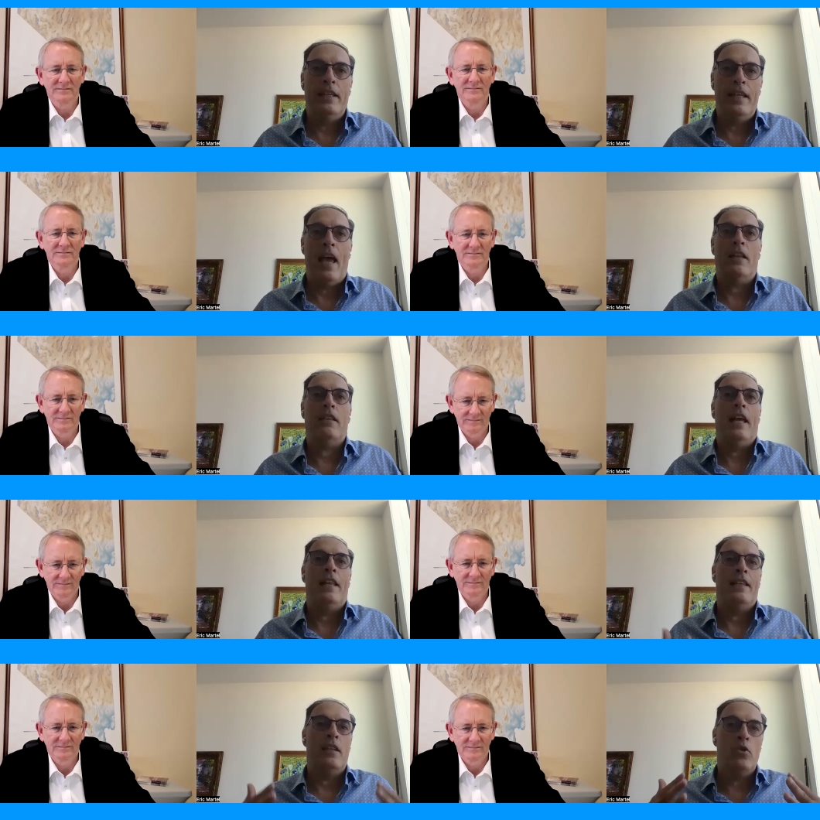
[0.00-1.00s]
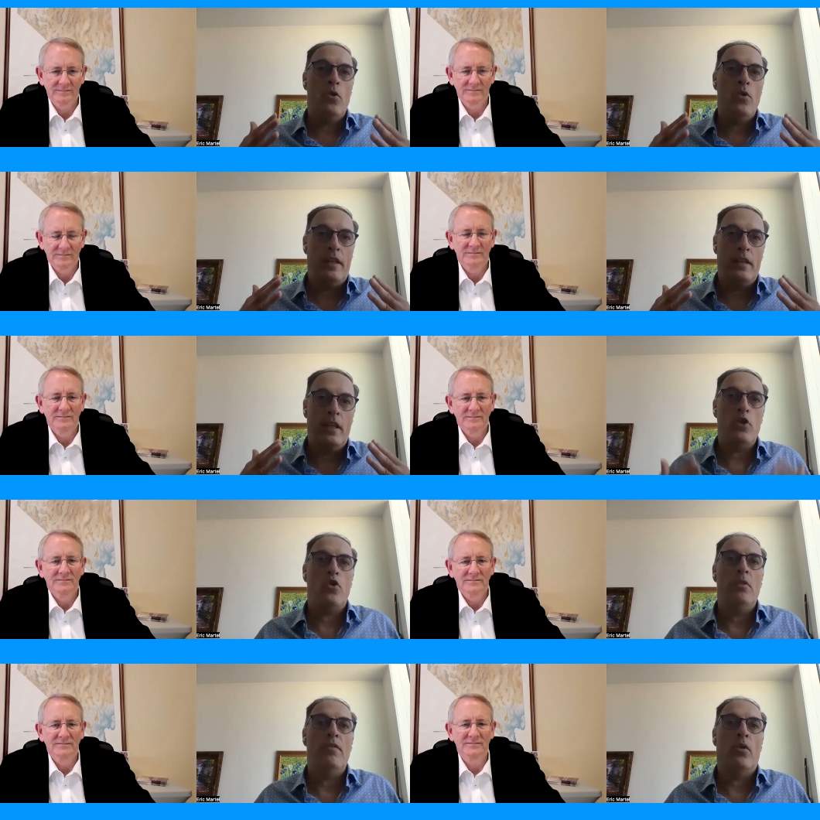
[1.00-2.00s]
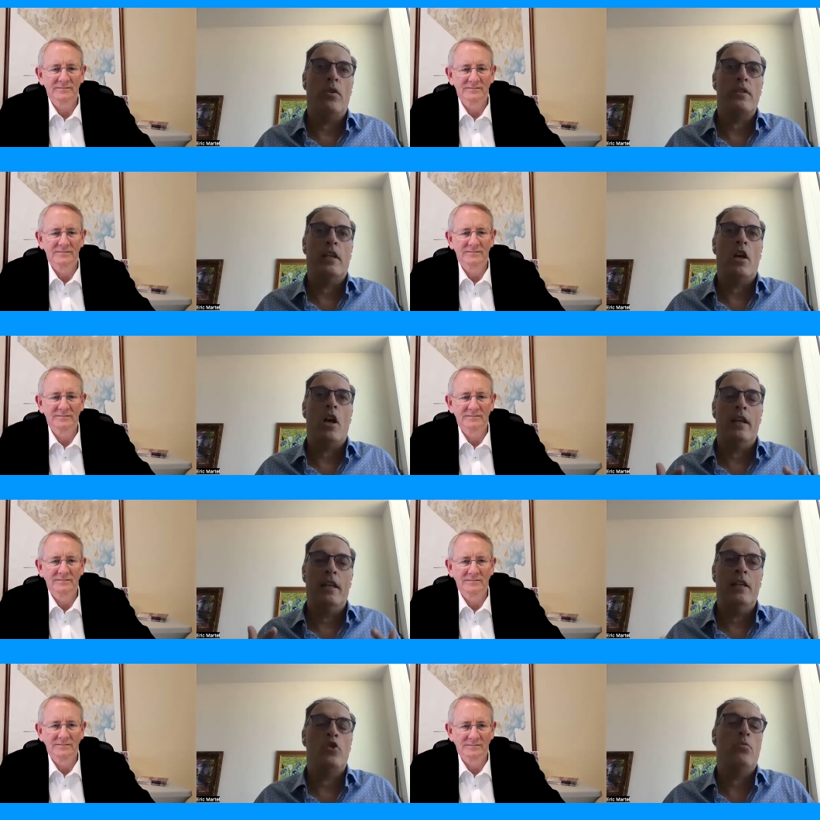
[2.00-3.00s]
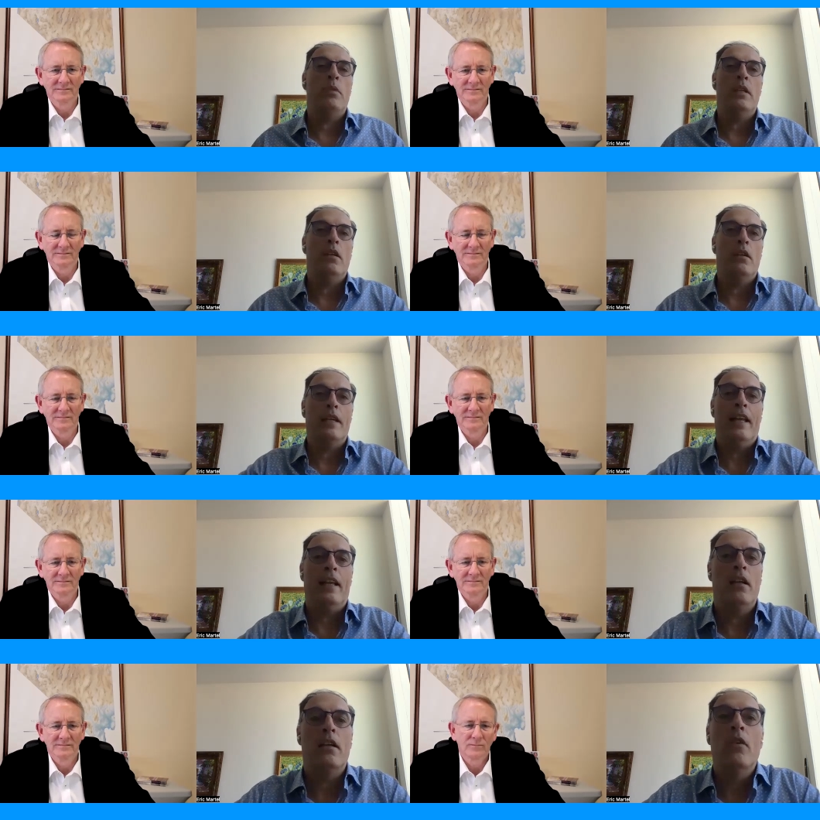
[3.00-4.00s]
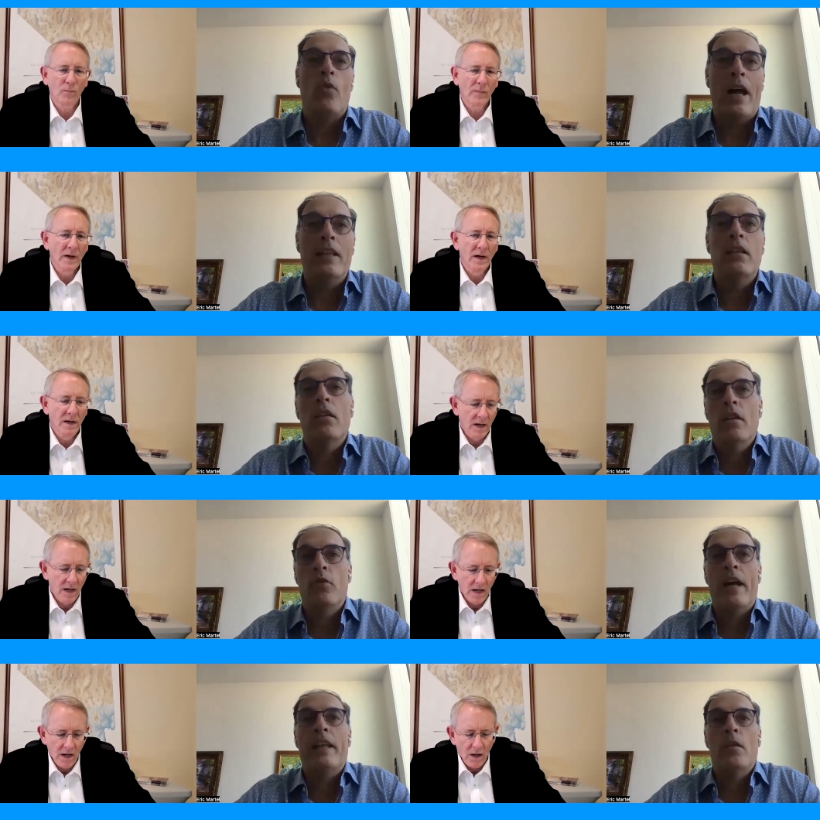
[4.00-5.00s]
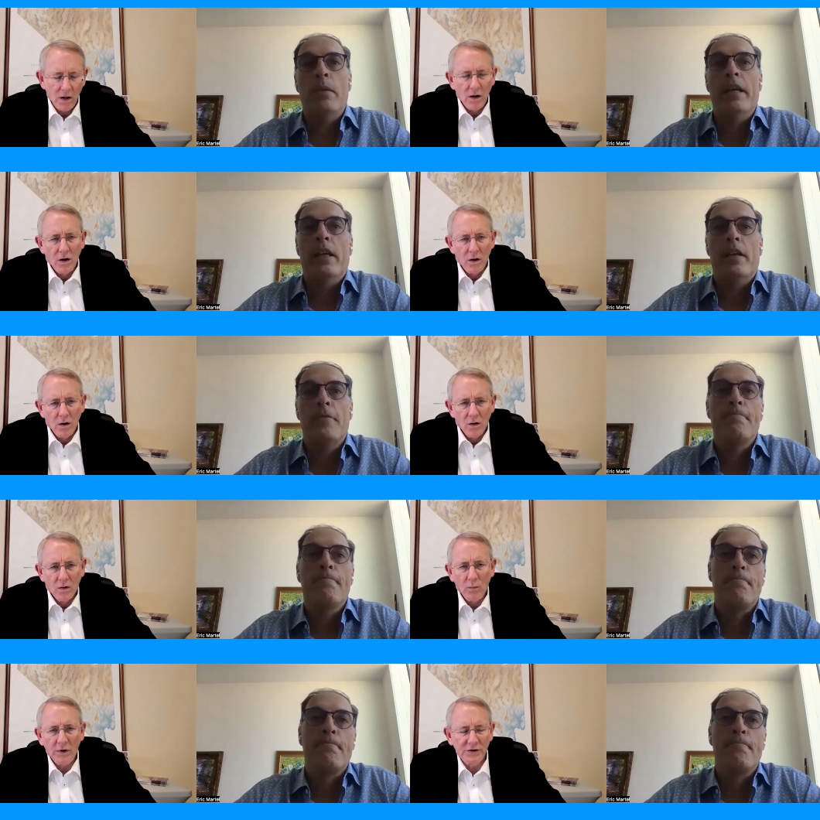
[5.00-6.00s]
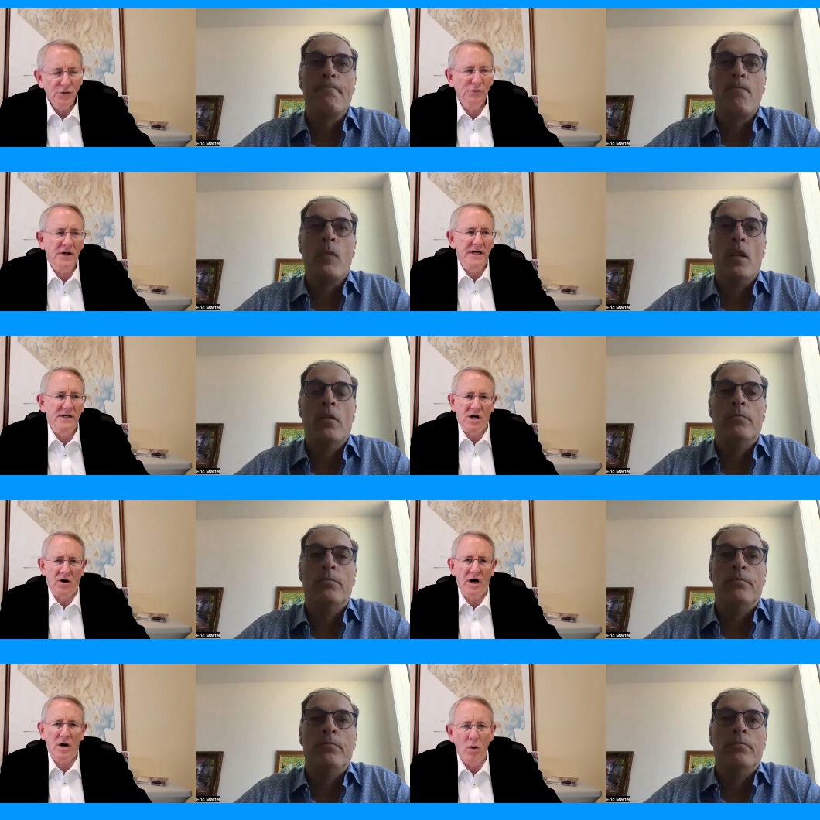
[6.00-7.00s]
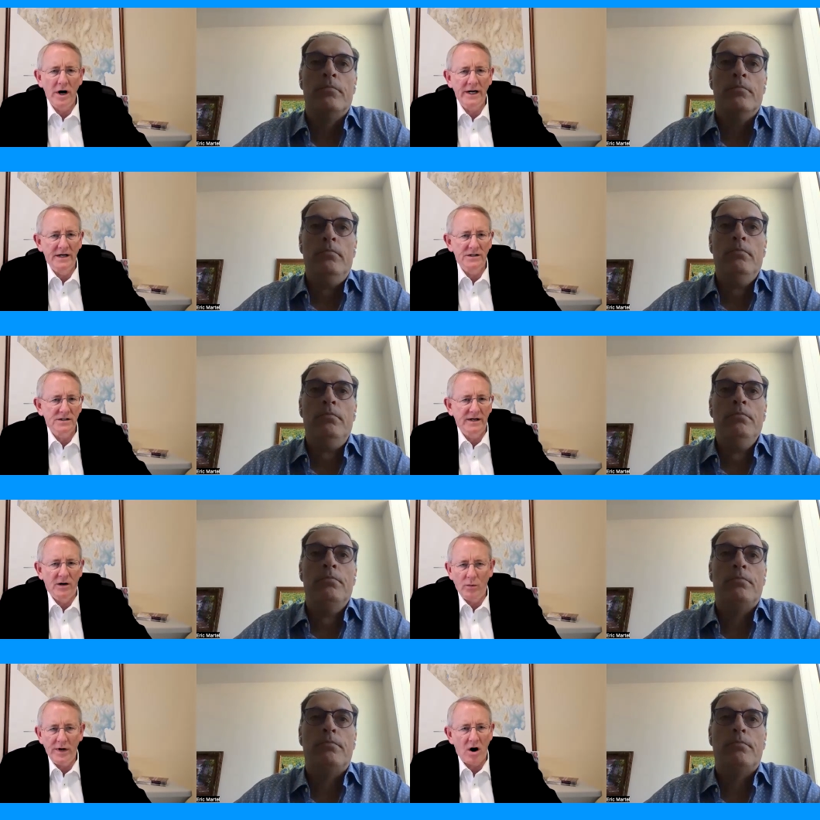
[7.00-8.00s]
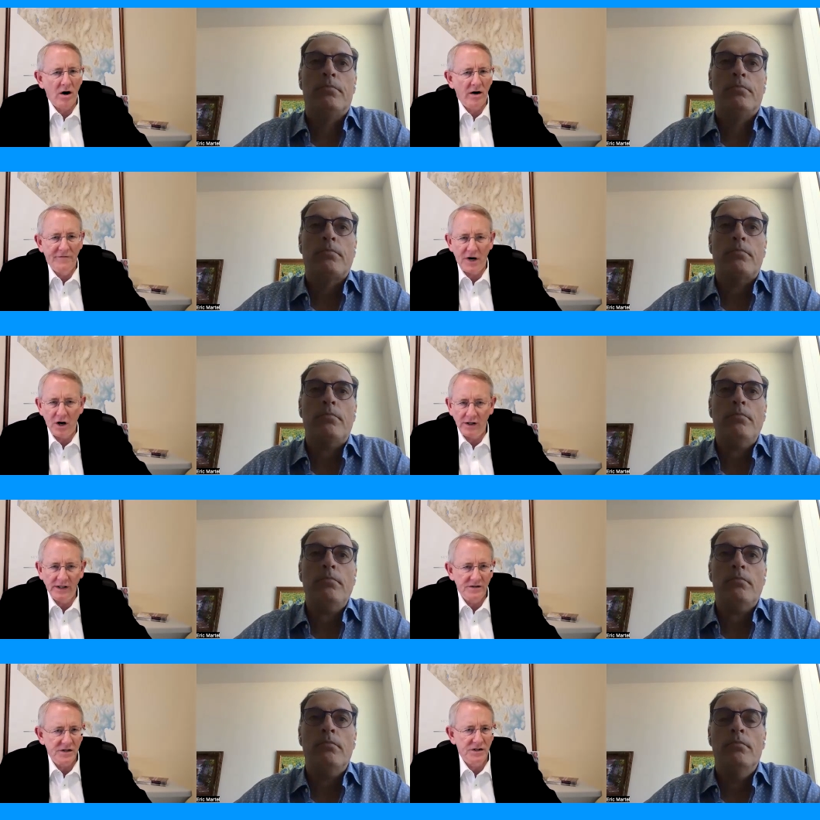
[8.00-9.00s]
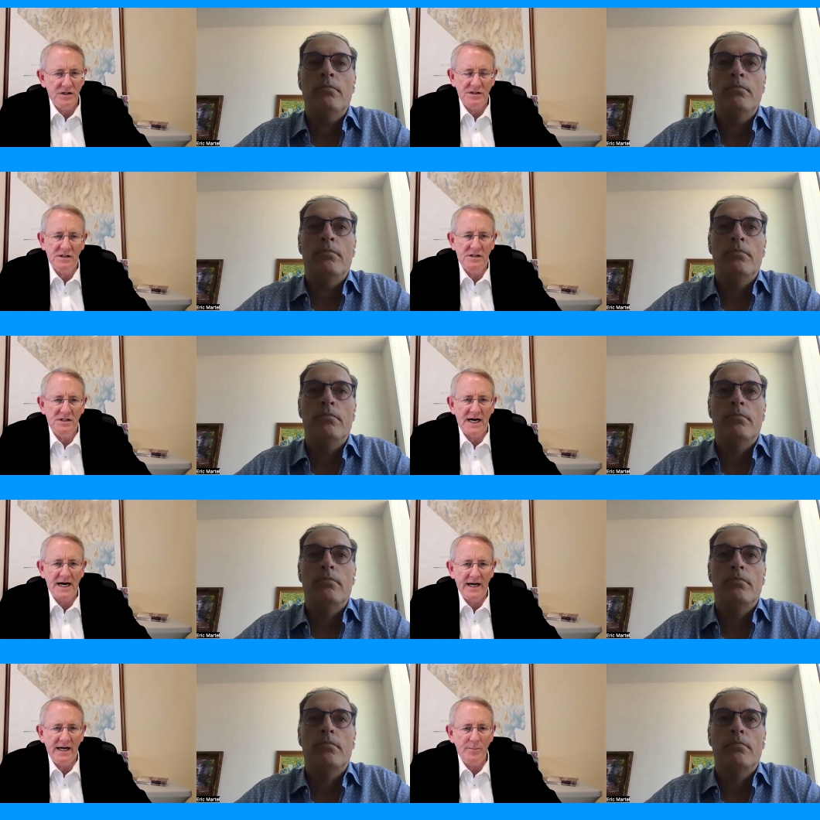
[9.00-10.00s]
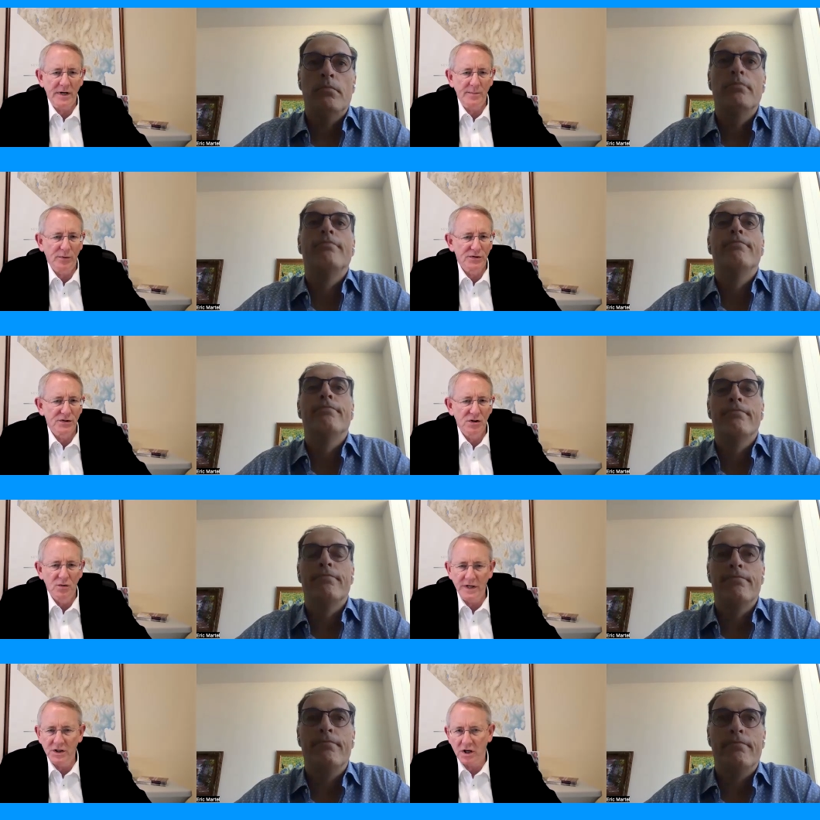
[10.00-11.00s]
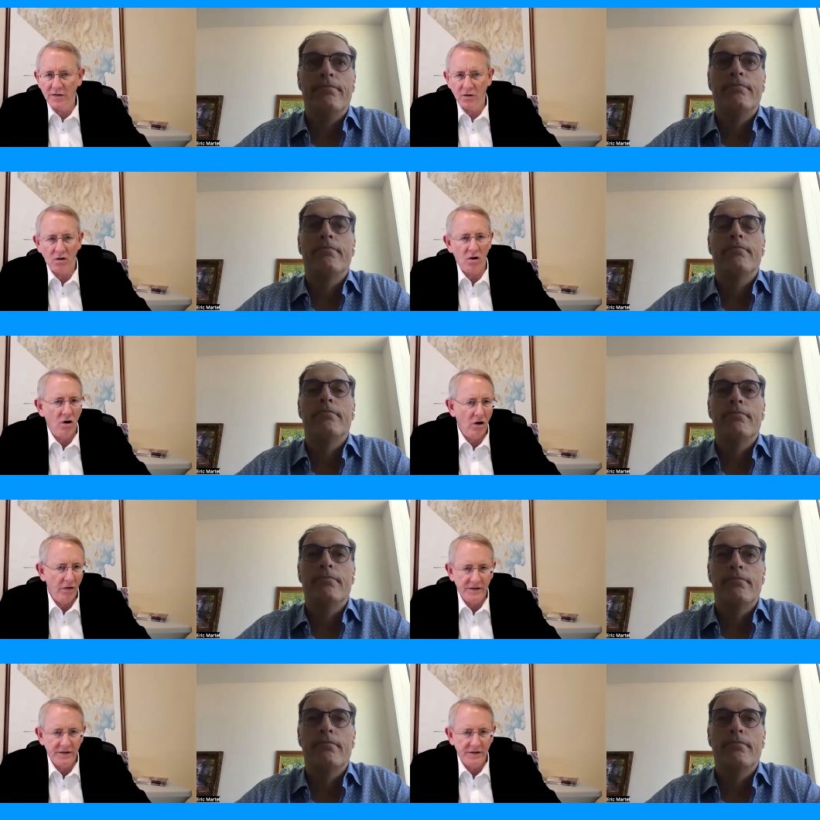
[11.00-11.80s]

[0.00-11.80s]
Speaker 1: yet, and you think they should be focusing on, and they should be getting right right at the beginning?
Speaker 2: Well, two things, Eric. One is, you know, we are a very litigious society. People sue each other all